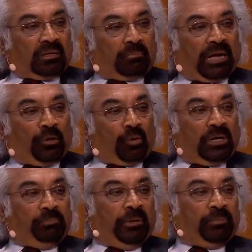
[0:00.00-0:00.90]
by local
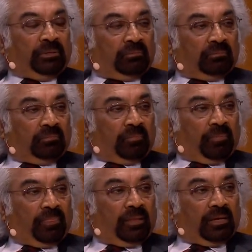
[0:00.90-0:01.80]
people,
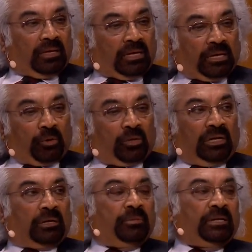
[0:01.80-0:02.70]
in local
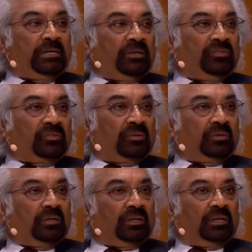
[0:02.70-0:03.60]
communities,
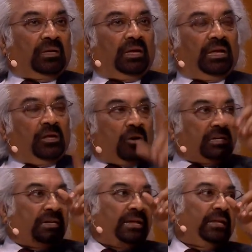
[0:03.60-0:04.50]
and not
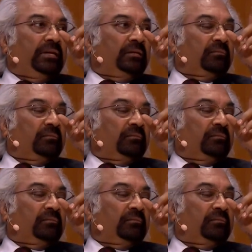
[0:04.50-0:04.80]
in Delhi.